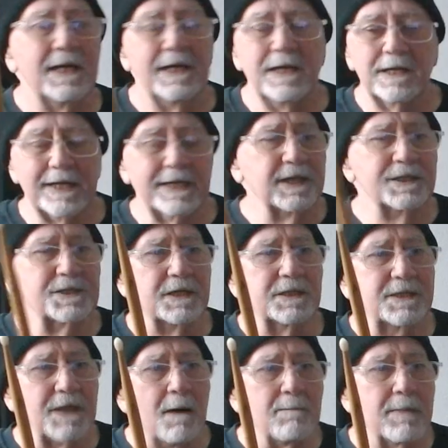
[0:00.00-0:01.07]
like it's a
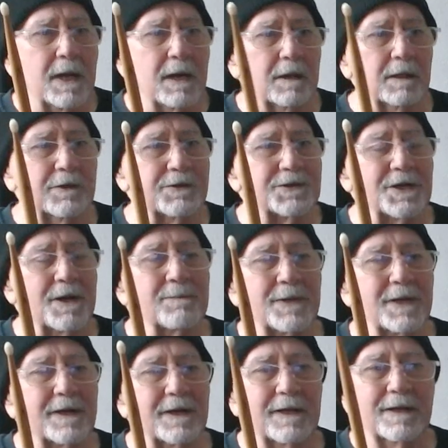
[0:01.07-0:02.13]
dumbbell or
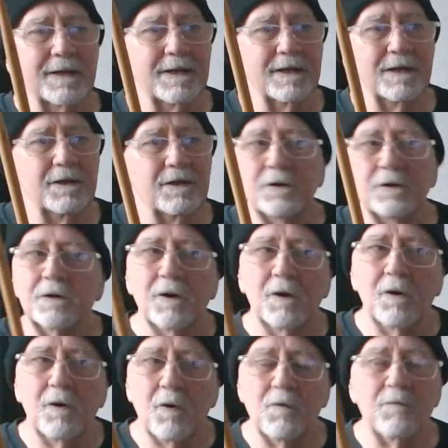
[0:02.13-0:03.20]
something, you're
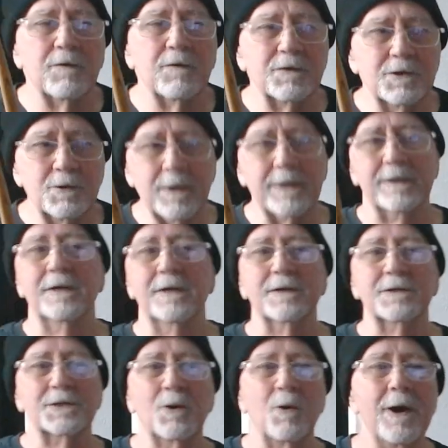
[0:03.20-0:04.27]
overdoing
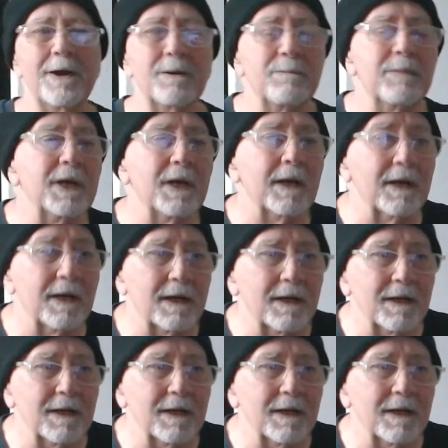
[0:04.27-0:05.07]
things quite a bit.